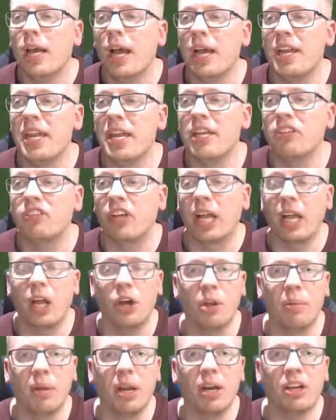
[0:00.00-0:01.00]
And here's our
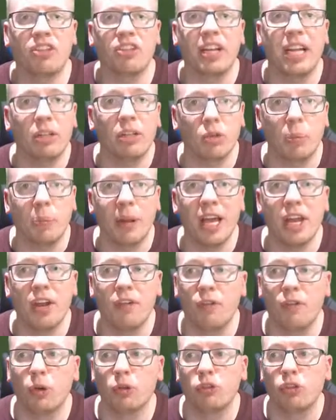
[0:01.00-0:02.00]
lineup. Like I said, lads, we're playing
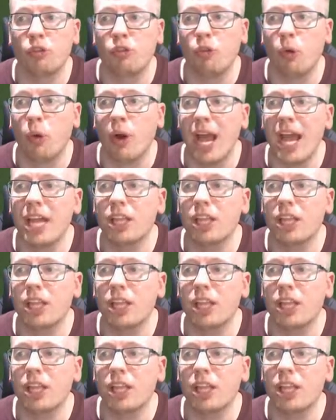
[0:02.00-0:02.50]
the 4-2-4.